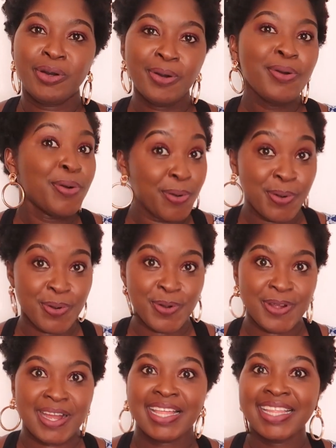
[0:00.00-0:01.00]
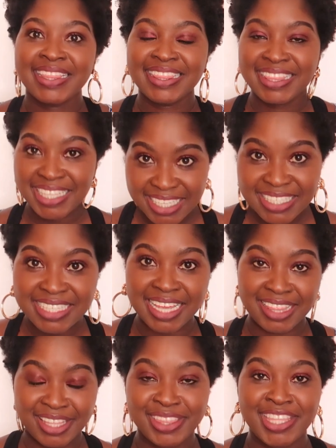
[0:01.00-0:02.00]
whew, these
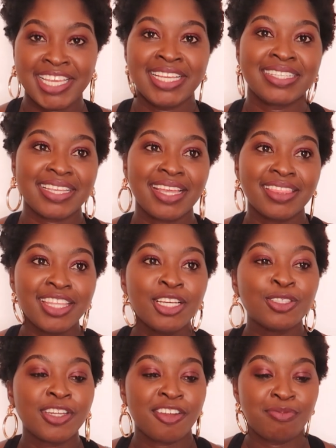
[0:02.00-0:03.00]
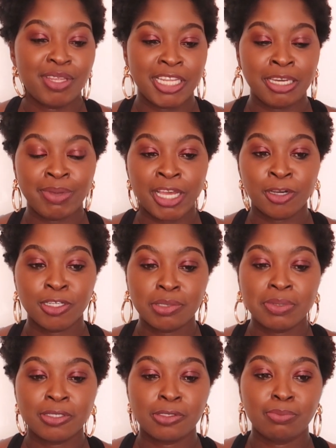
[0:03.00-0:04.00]
are the things I think should have been in my
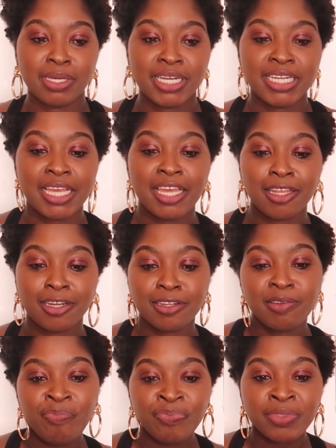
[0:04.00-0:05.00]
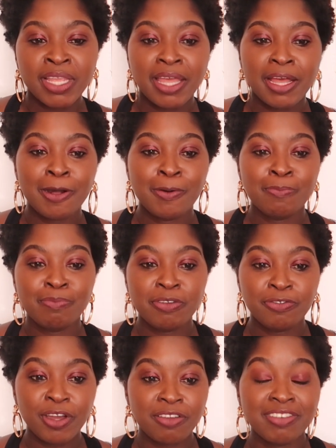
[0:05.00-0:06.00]
hospital bag. And
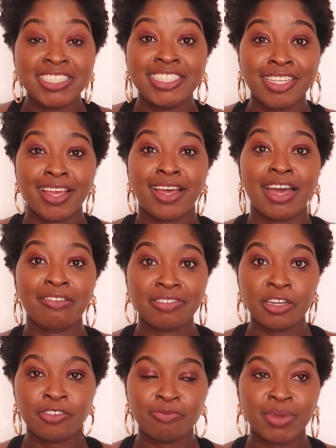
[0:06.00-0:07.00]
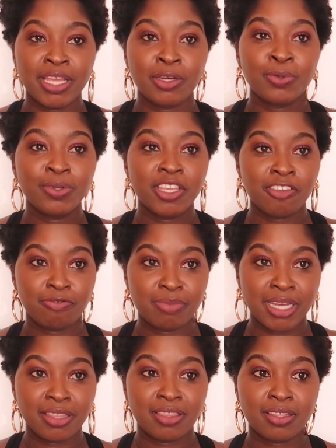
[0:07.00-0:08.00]
before I even share, a friend of mine who gave
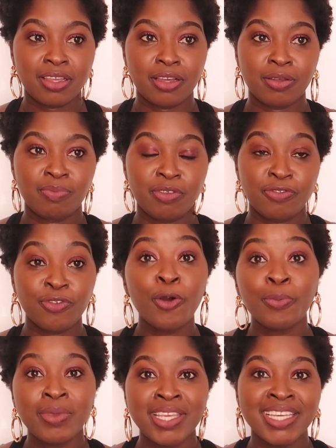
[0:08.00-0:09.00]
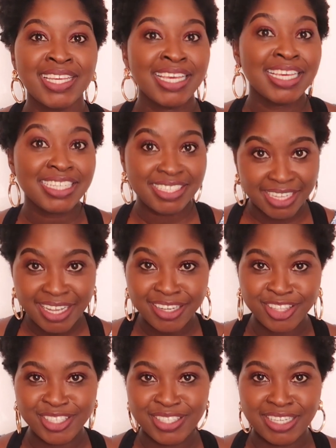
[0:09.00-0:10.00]
birth before me
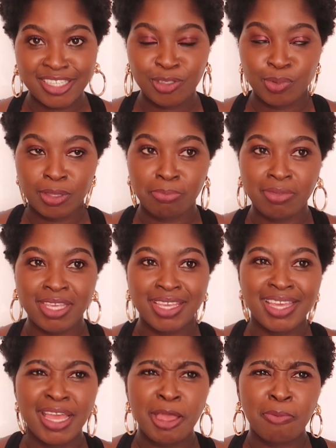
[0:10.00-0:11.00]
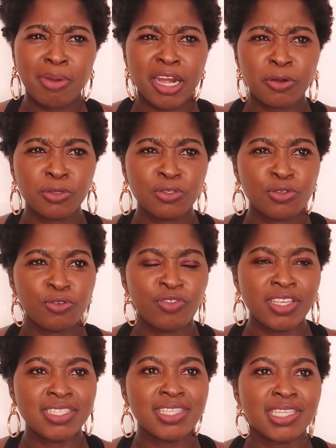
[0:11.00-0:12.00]
shared this list with me, but I was so
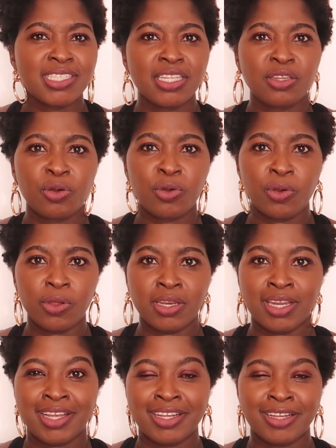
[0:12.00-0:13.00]
fixated on